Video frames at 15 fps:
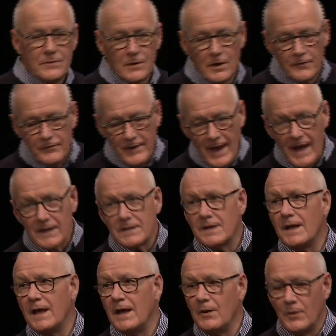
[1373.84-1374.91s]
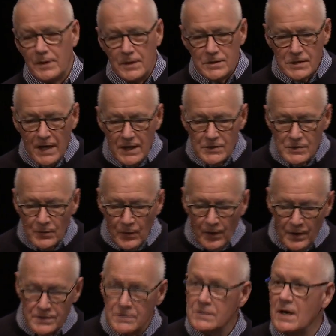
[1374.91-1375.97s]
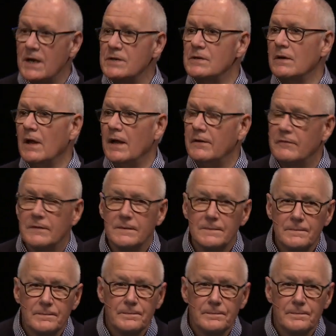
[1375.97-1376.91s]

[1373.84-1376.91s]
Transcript: Third fact today when you change your words, you change your life.